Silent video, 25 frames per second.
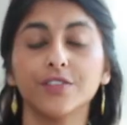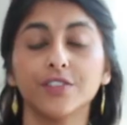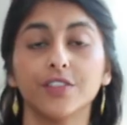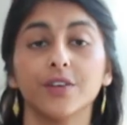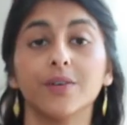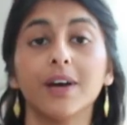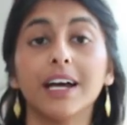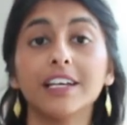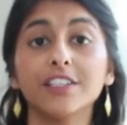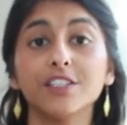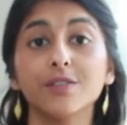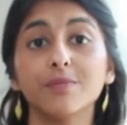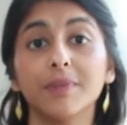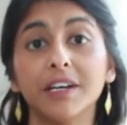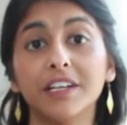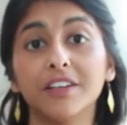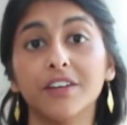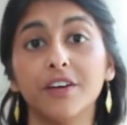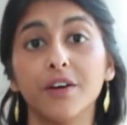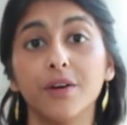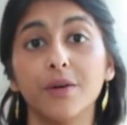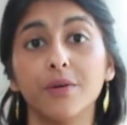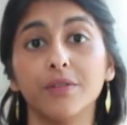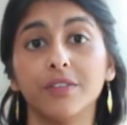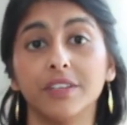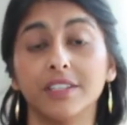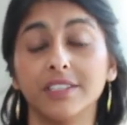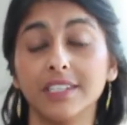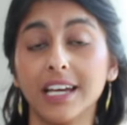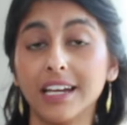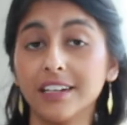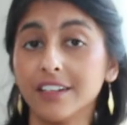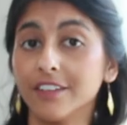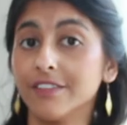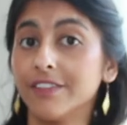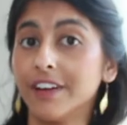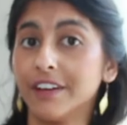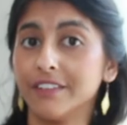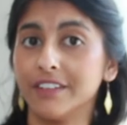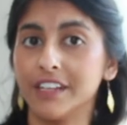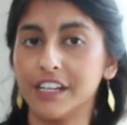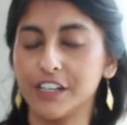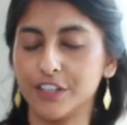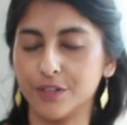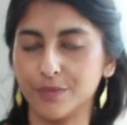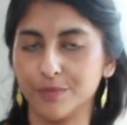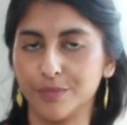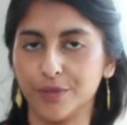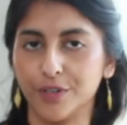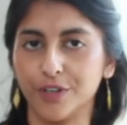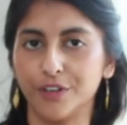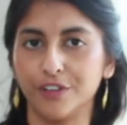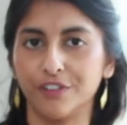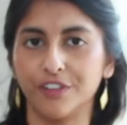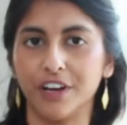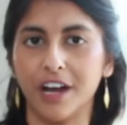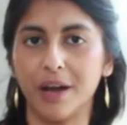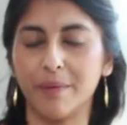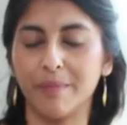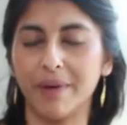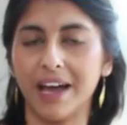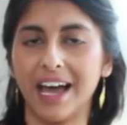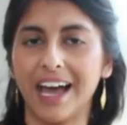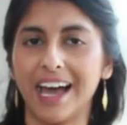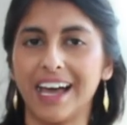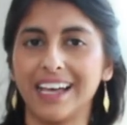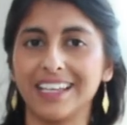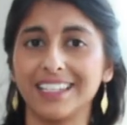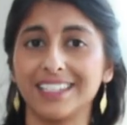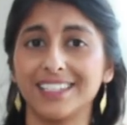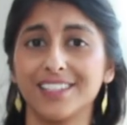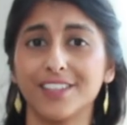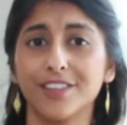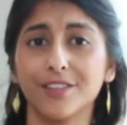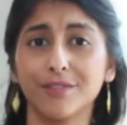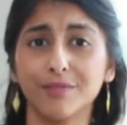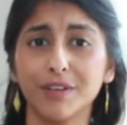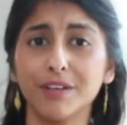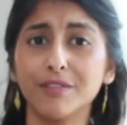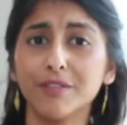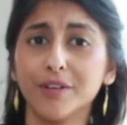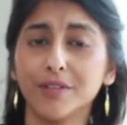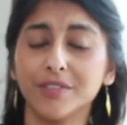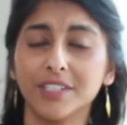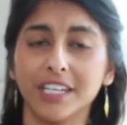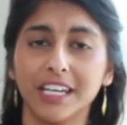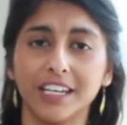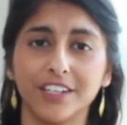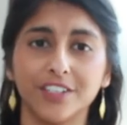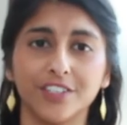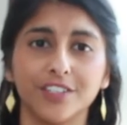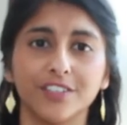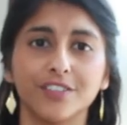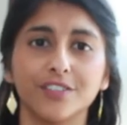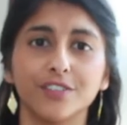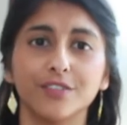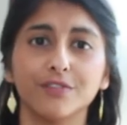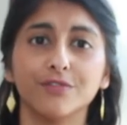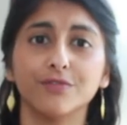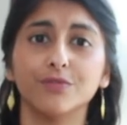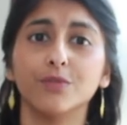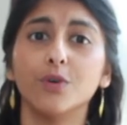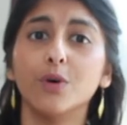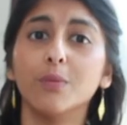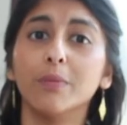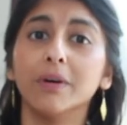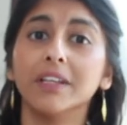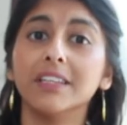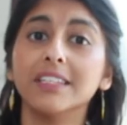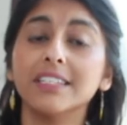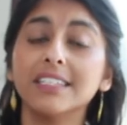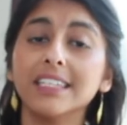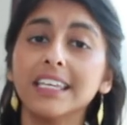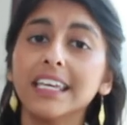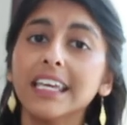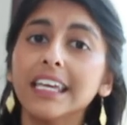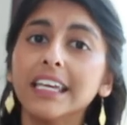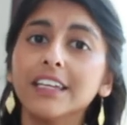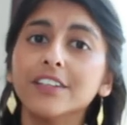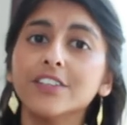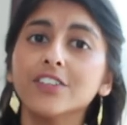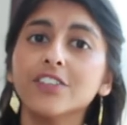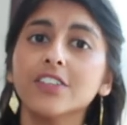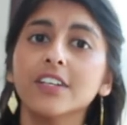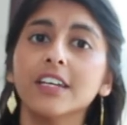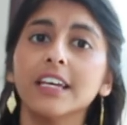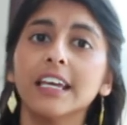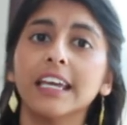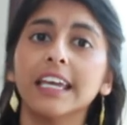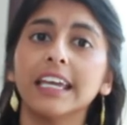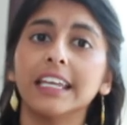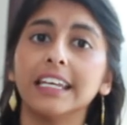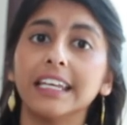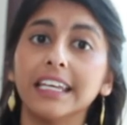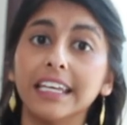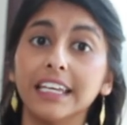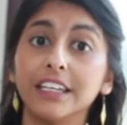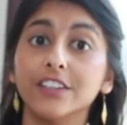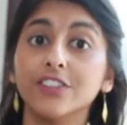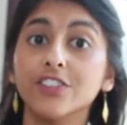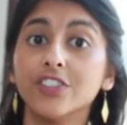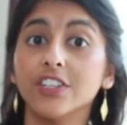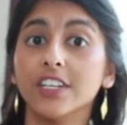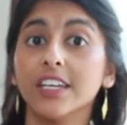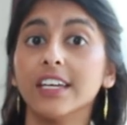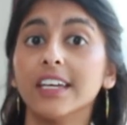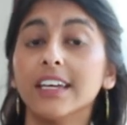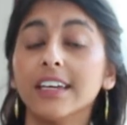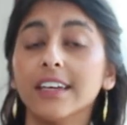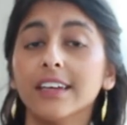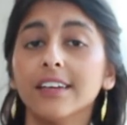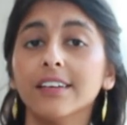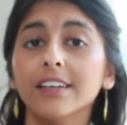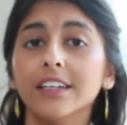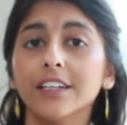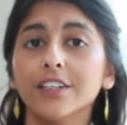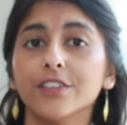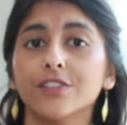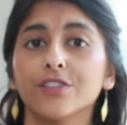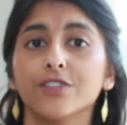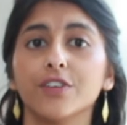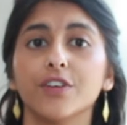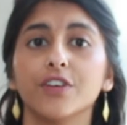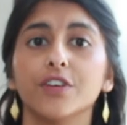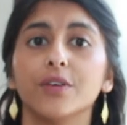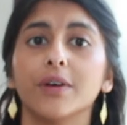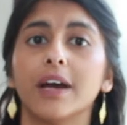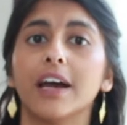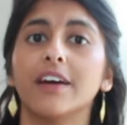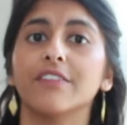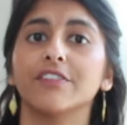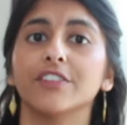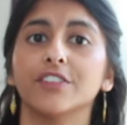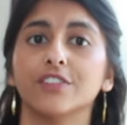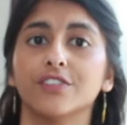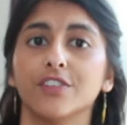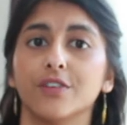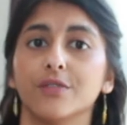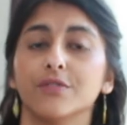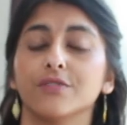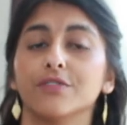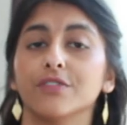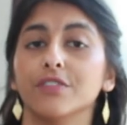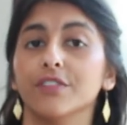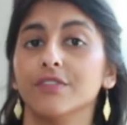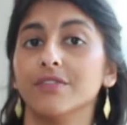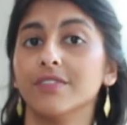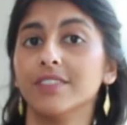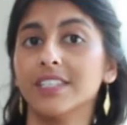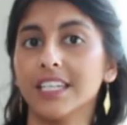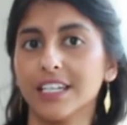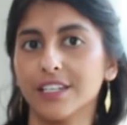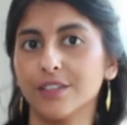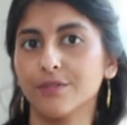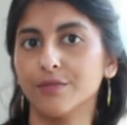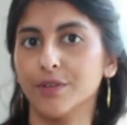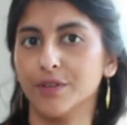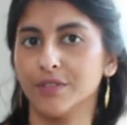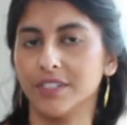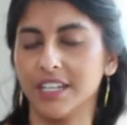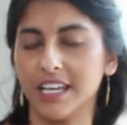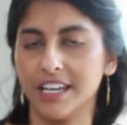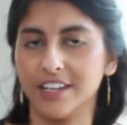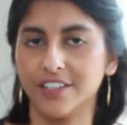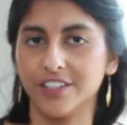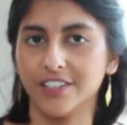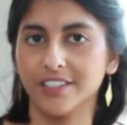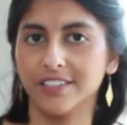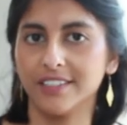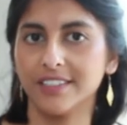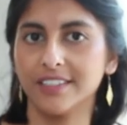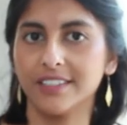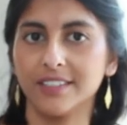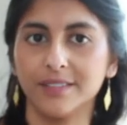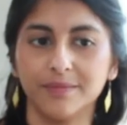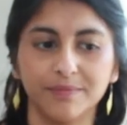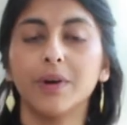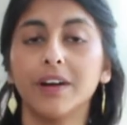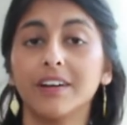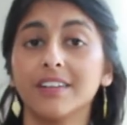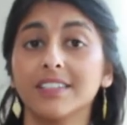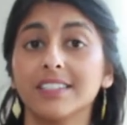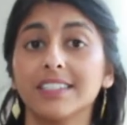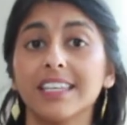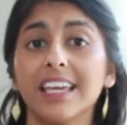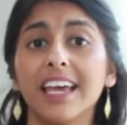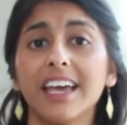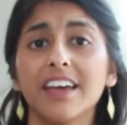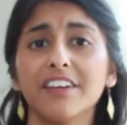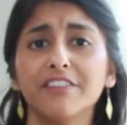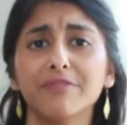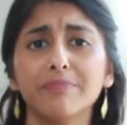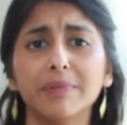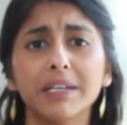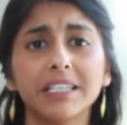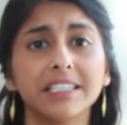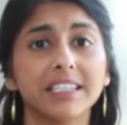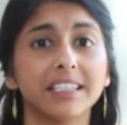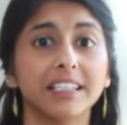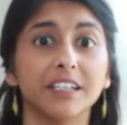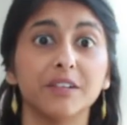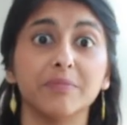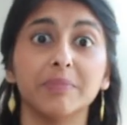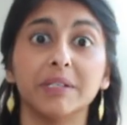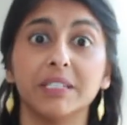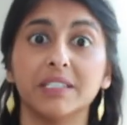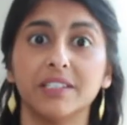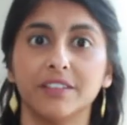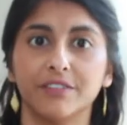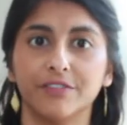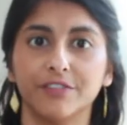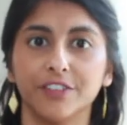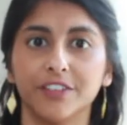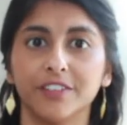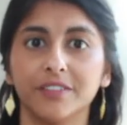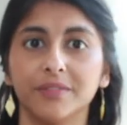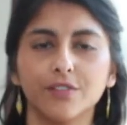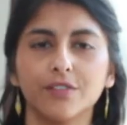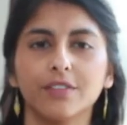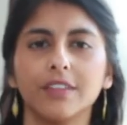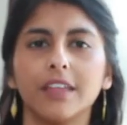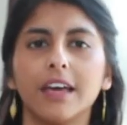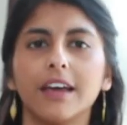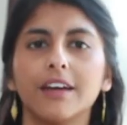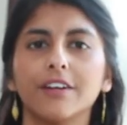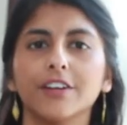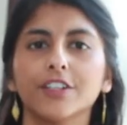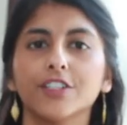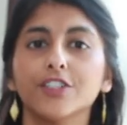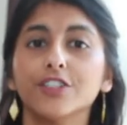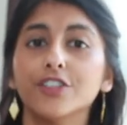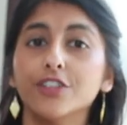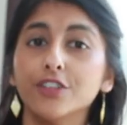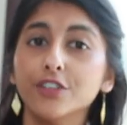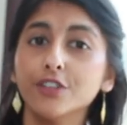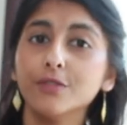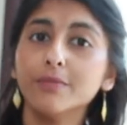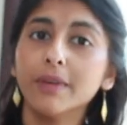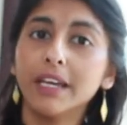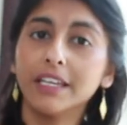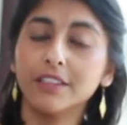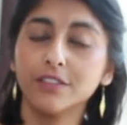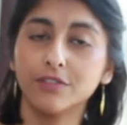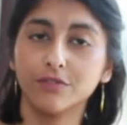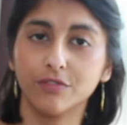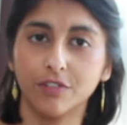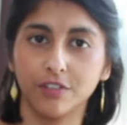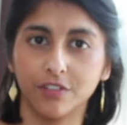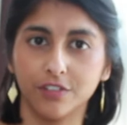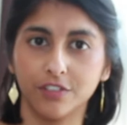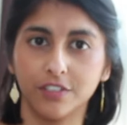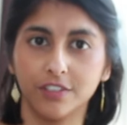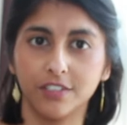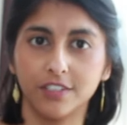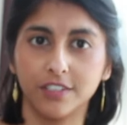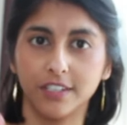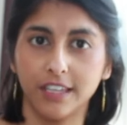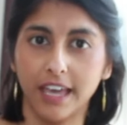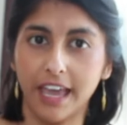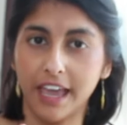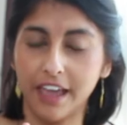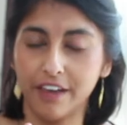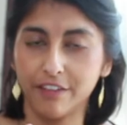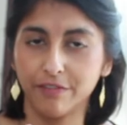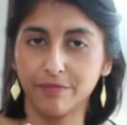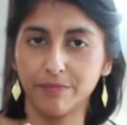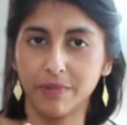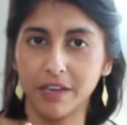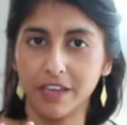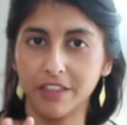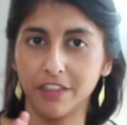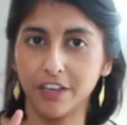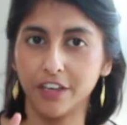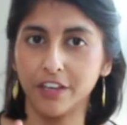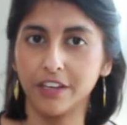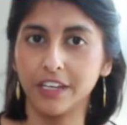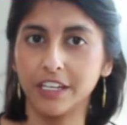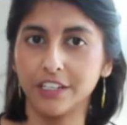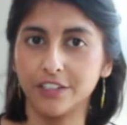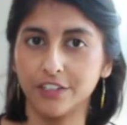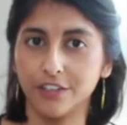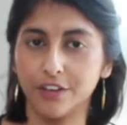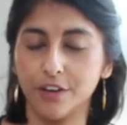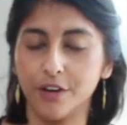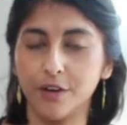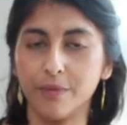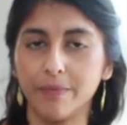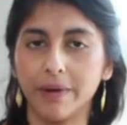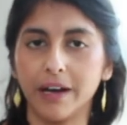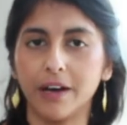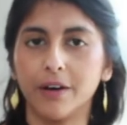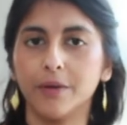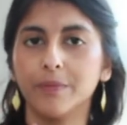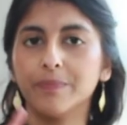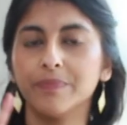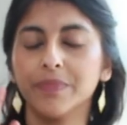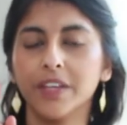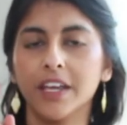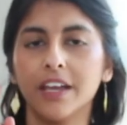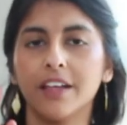So as you might know, the standard foundation program has 3 rotations of 4 months each in each year, so you have a total of 6 rotations, whereas the AFP is a little bit different. So there are 2 main structures to AFP that you need to know about.